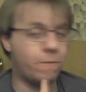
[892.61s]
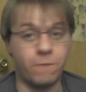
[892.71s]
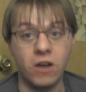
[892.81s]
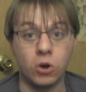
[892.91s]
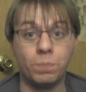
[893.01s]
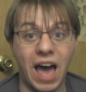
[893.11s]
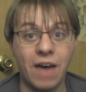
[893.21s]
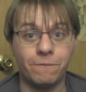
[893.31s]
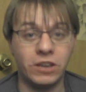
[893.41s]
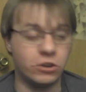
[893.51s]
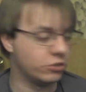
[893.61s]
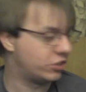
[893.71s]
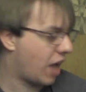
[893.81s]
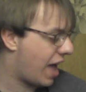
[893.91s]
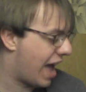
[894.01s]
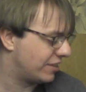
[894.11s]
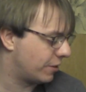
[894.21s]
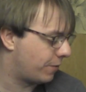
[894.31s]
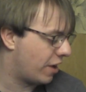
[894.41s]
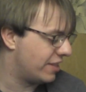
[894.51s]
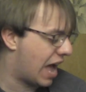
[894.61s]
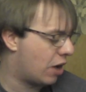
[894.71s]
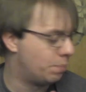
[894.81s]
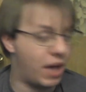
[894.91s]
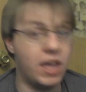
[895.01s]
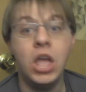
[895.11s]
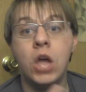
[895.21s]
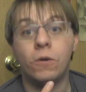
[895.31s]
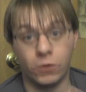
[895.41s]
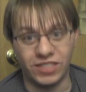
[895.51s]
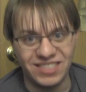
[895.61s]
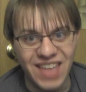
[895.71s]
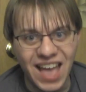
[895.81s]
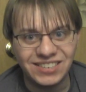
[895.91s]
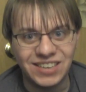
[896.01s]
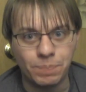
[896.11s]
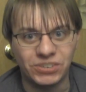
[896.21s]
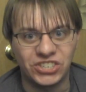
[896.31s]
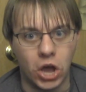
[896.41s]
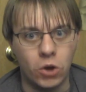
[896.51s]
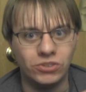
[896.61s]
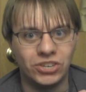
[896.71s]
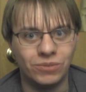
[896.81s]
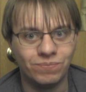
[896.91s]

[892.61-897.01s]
Funko Pop figures as of now, but for the next episode,